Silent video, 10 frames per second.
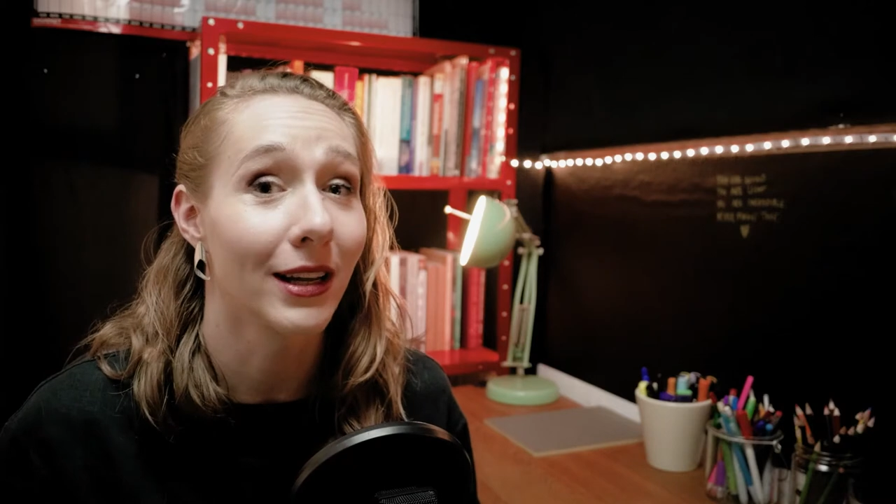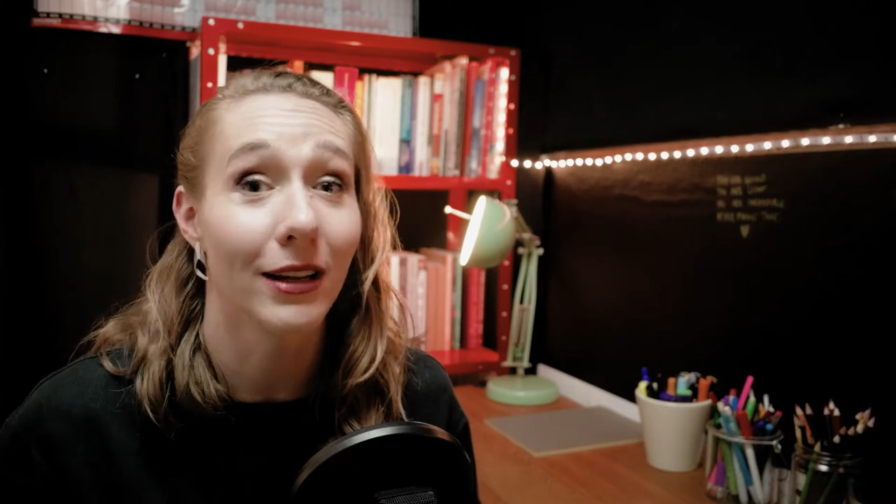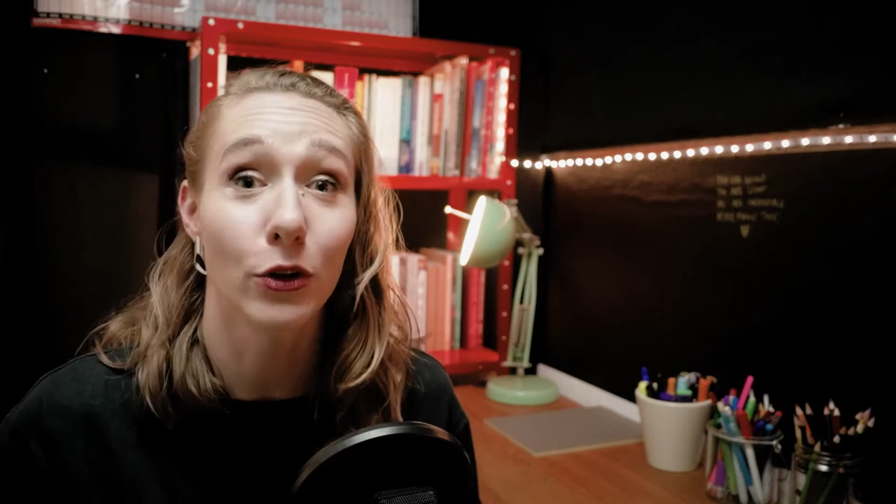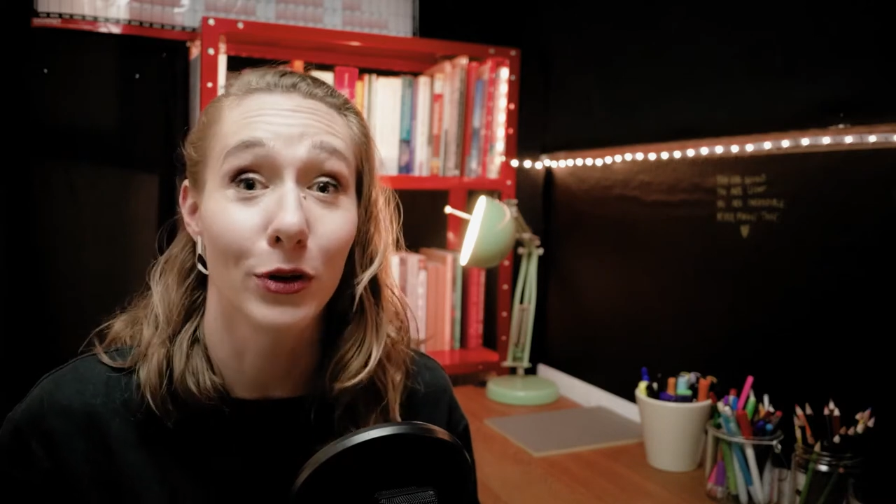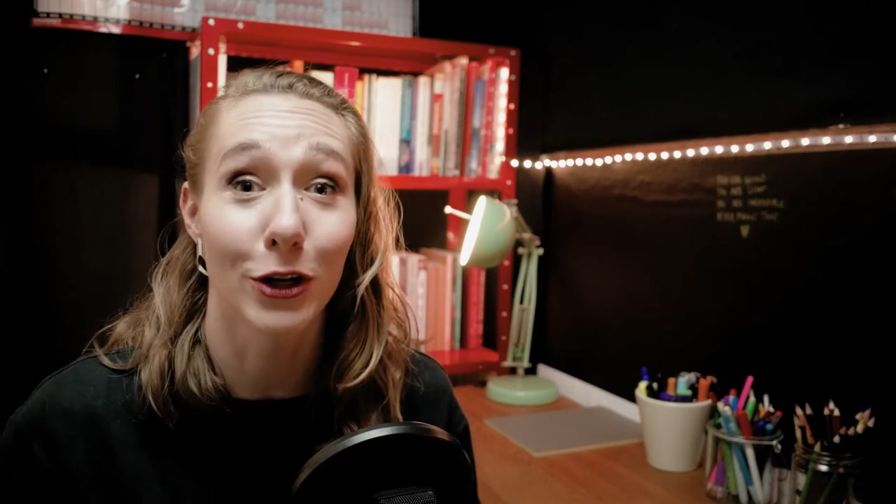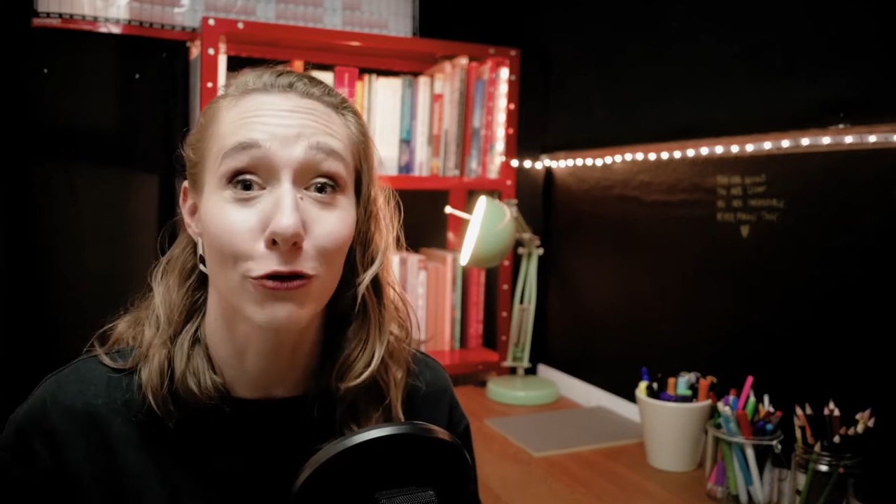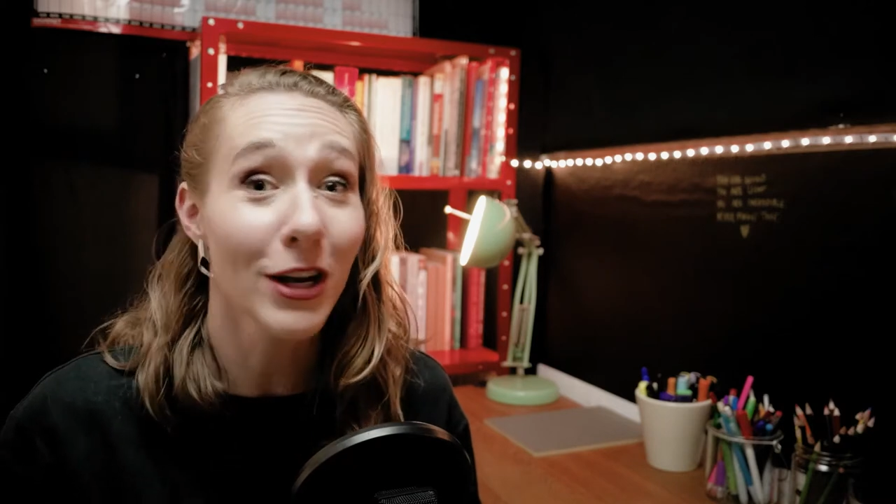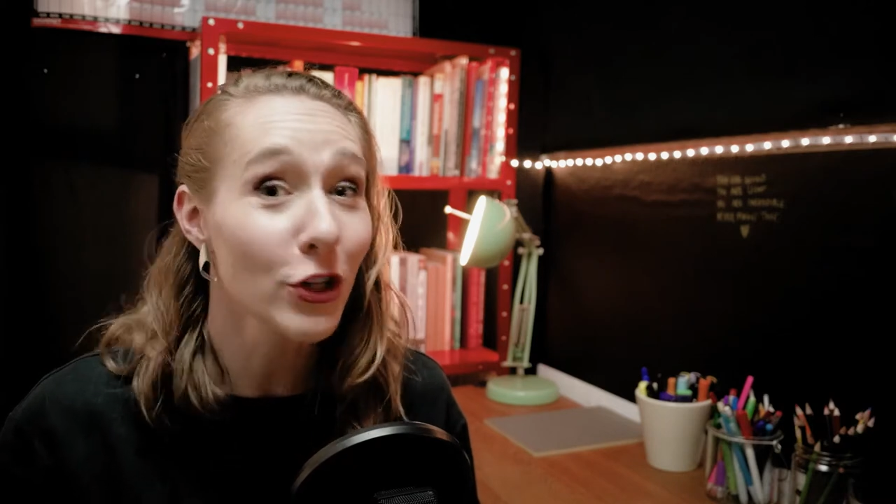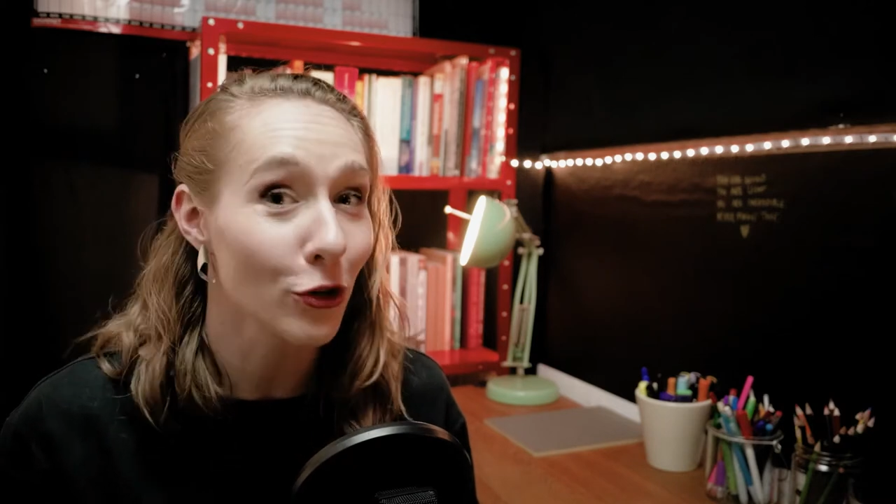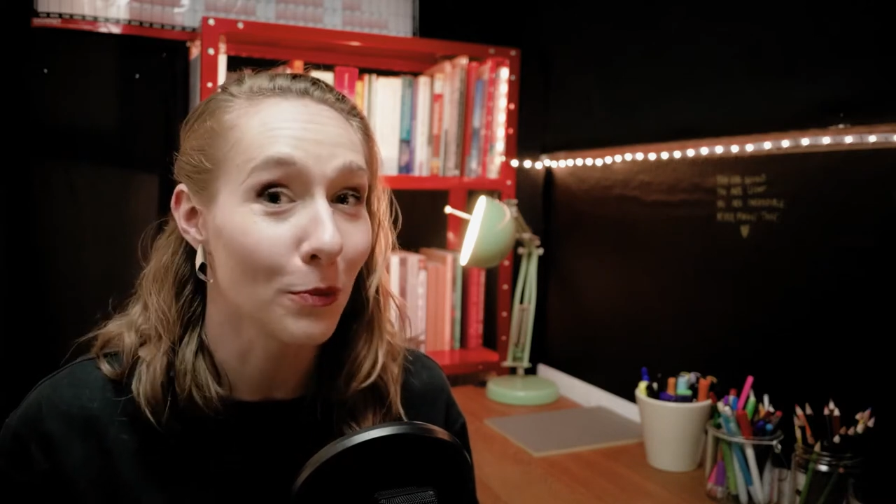including
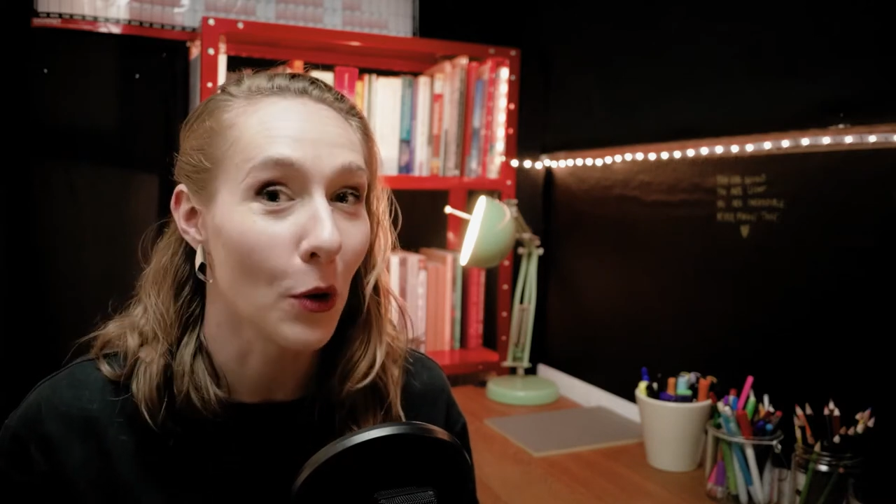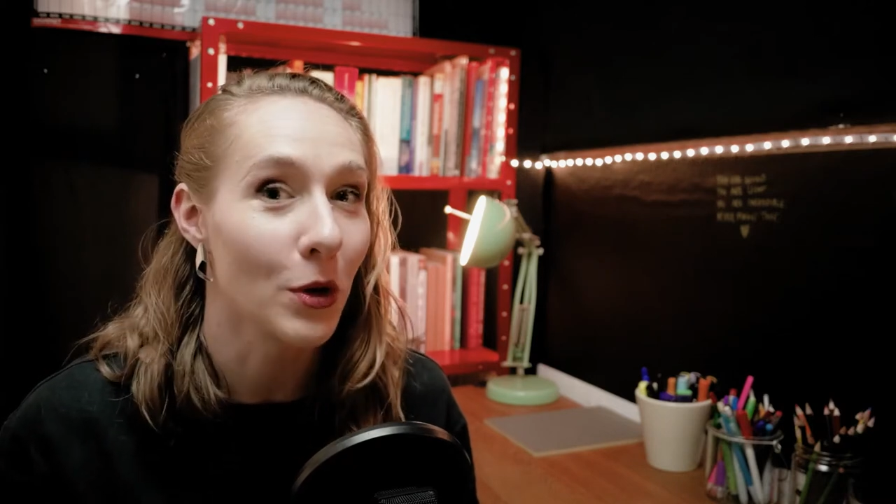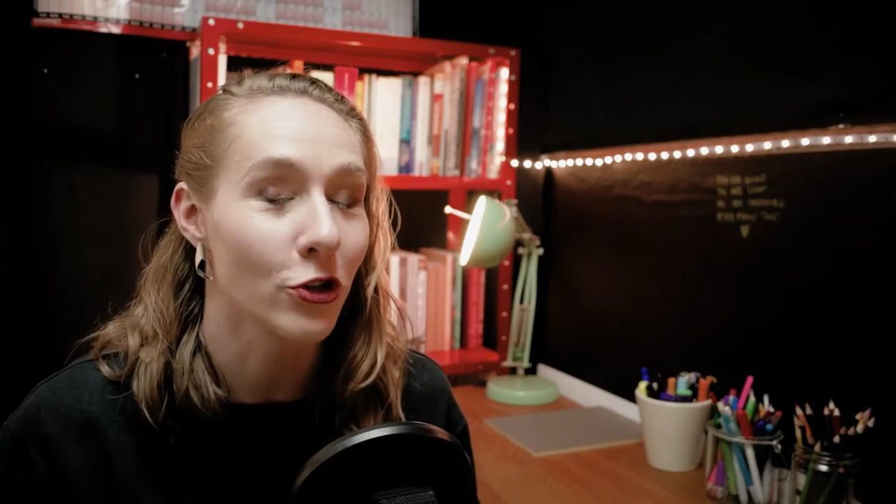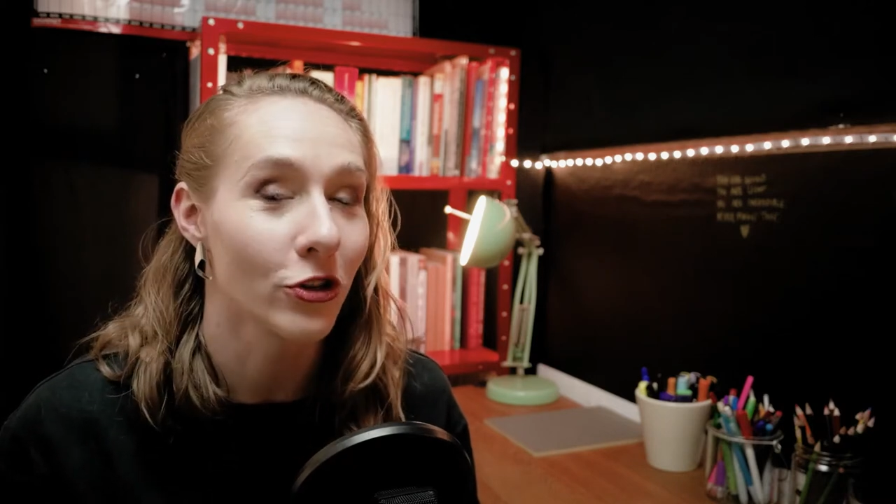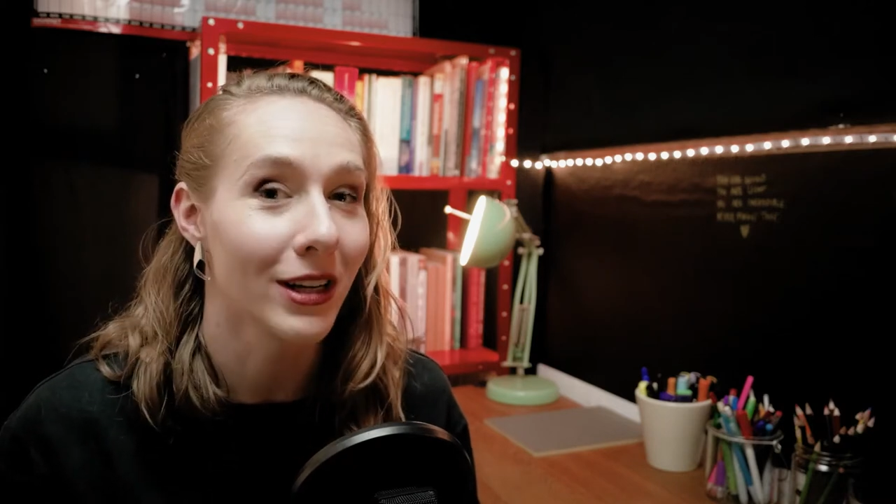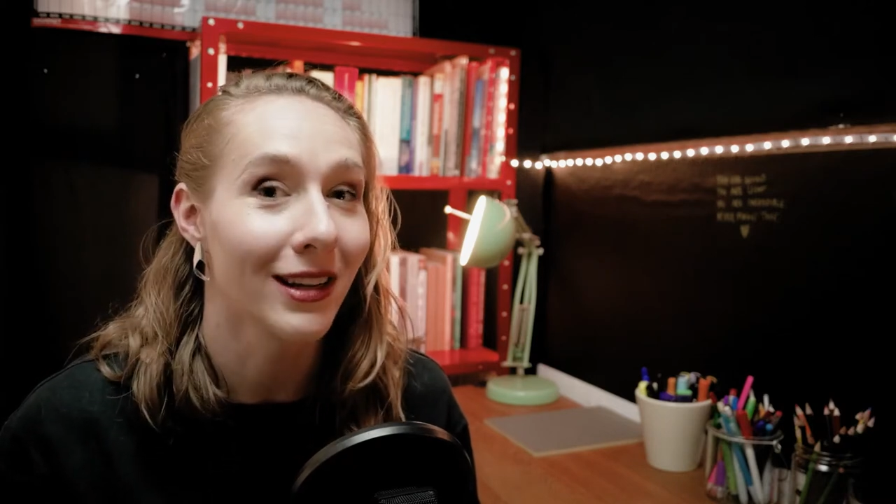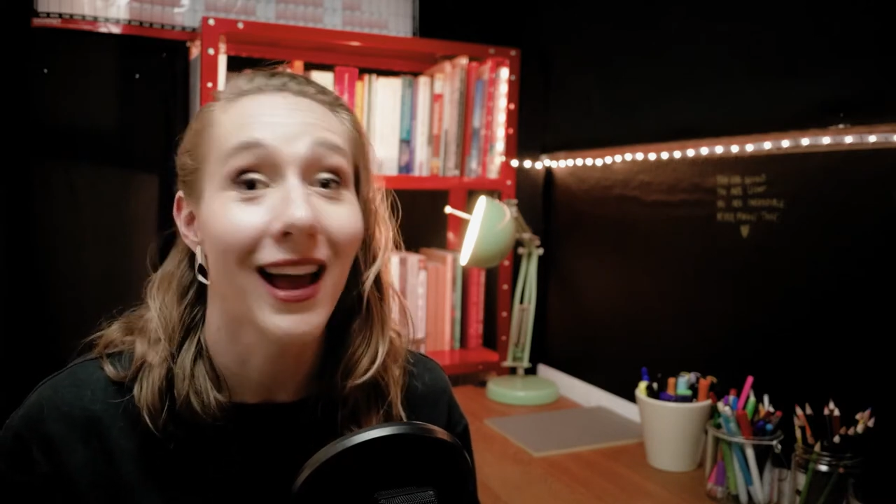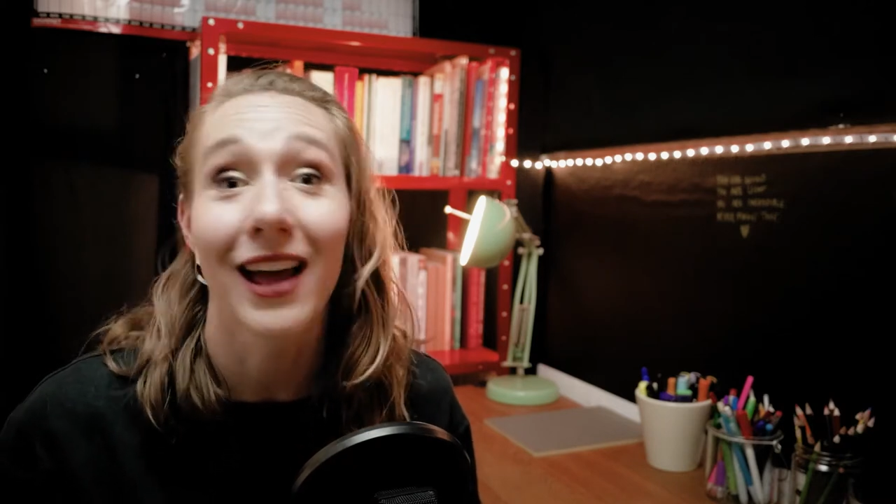erasure poetry,